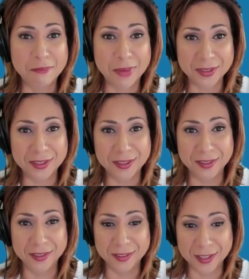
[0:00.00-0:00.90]
but
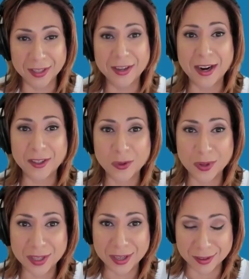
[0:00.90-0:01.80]
didn't
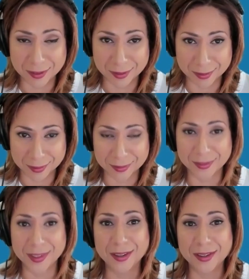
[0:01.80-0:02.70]
actually
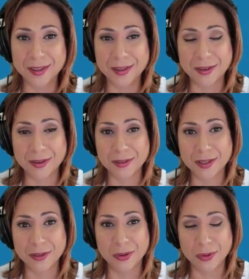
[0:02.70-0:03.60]
across
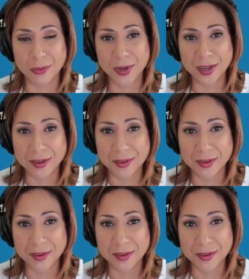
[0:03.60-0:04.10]
the doorway.